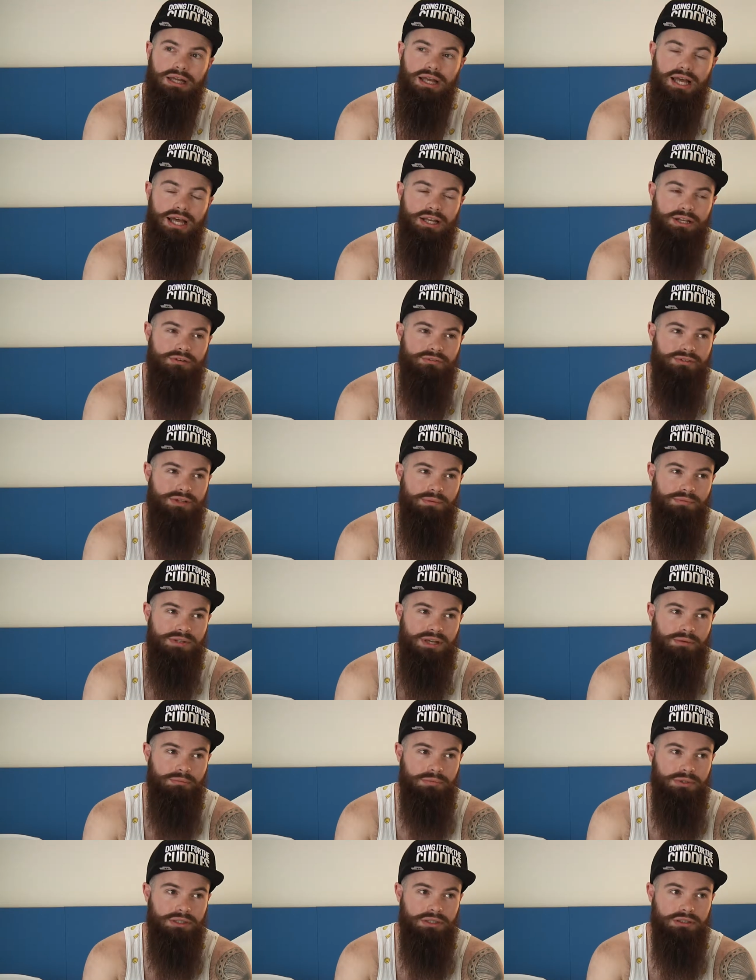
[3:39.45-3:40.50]
end of
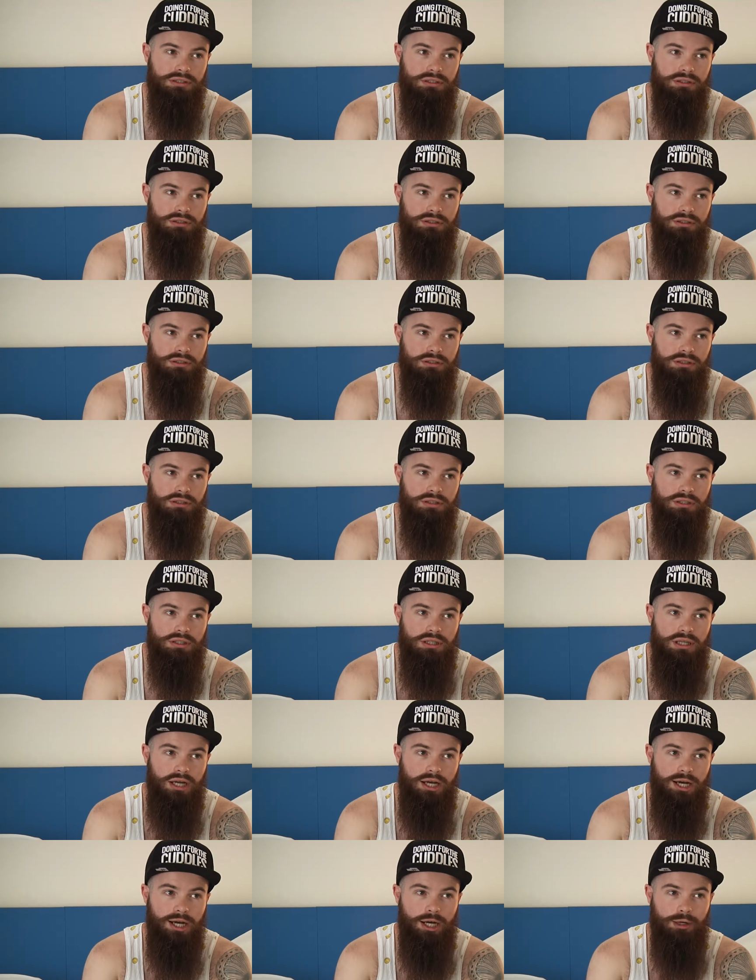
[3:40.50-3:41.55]
September.
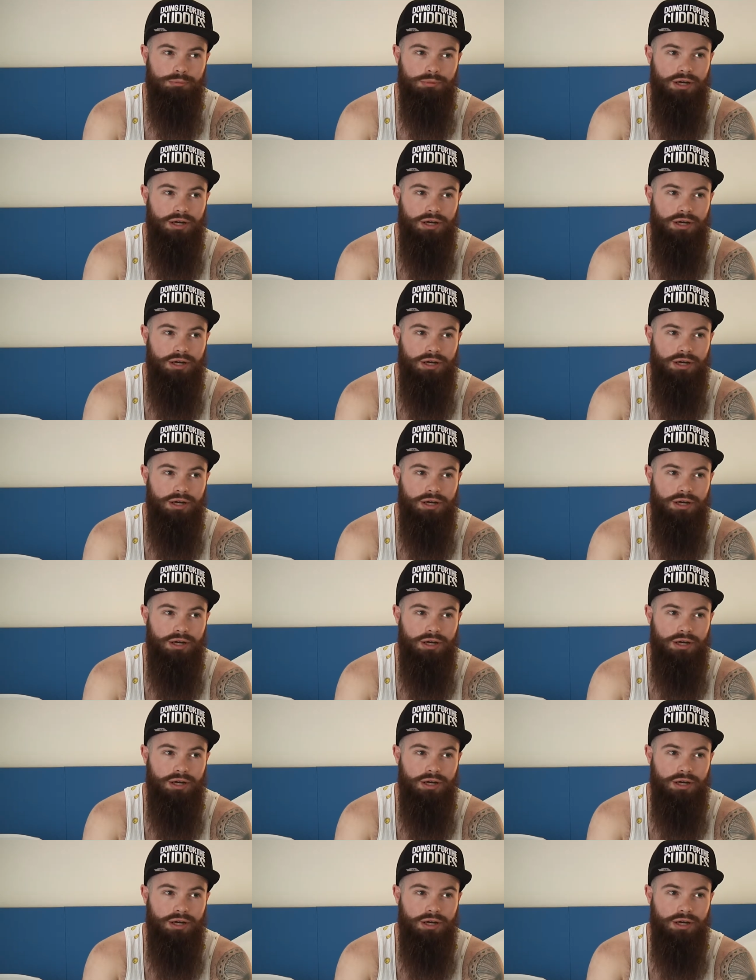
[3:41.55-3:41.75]
Um,